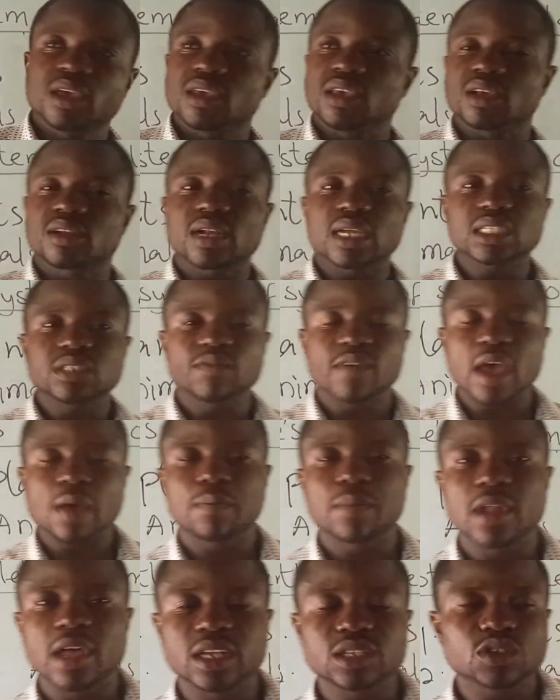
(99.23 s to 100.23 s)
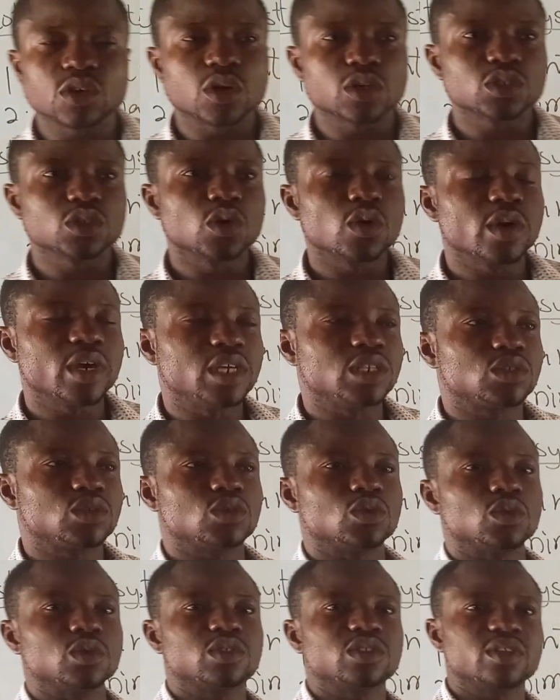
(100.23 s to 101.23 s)
He classified plants also
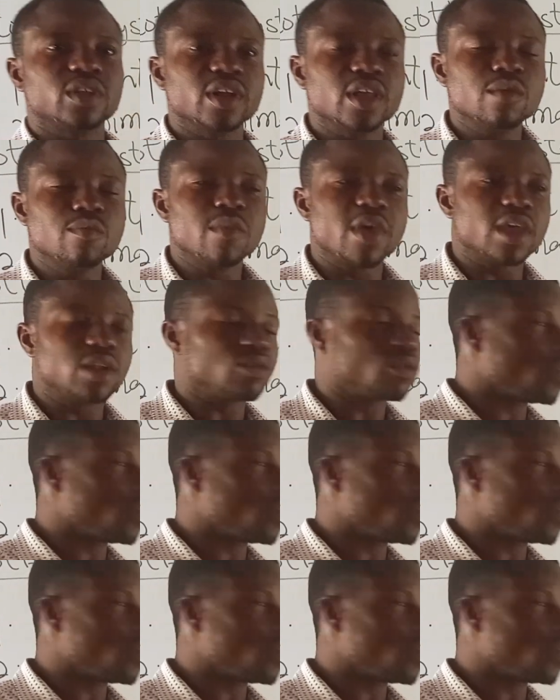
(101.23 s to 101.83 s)
into three main